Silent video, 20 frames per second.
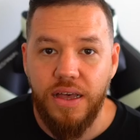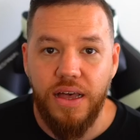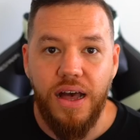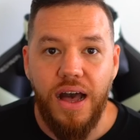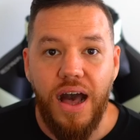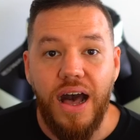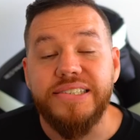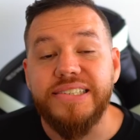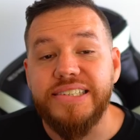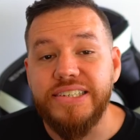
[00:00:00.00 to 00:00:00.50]

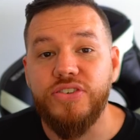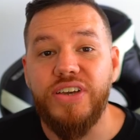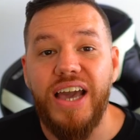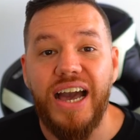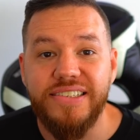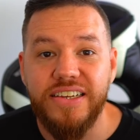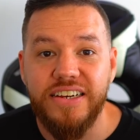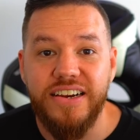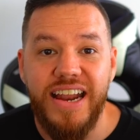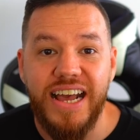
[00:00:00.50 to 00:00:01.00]
I'll see you
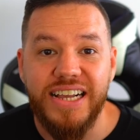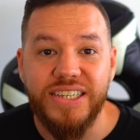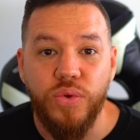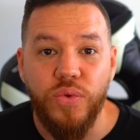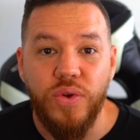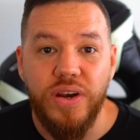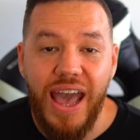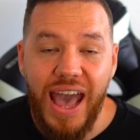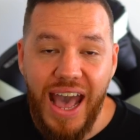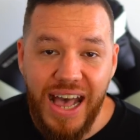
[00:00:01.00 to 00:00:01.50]
guys on the next
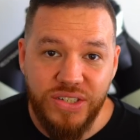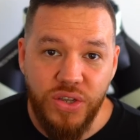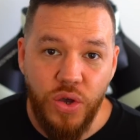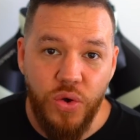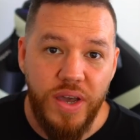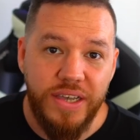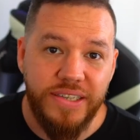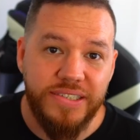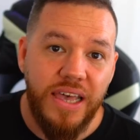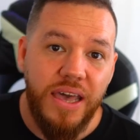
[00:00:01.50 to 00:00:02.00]
one. As
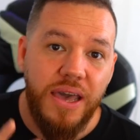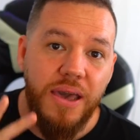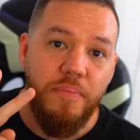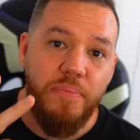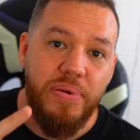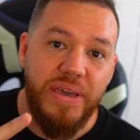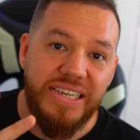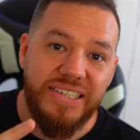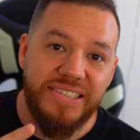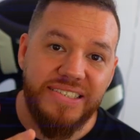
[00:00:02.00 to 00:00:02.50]
always,
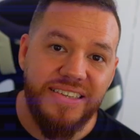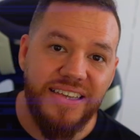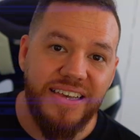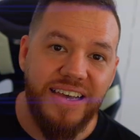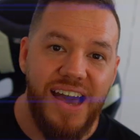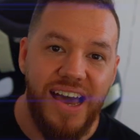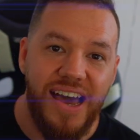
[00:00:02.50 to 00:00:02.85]
peace and